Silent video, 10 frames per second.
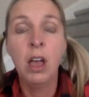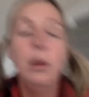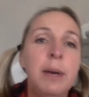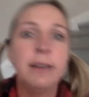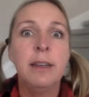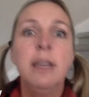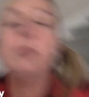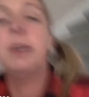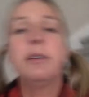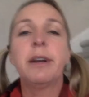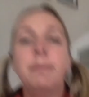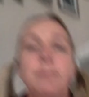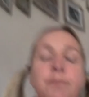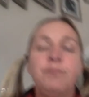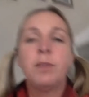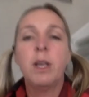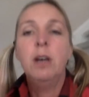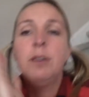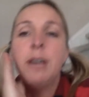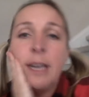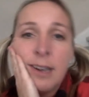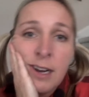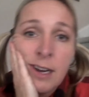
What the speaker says: But it'll be alright. Okay,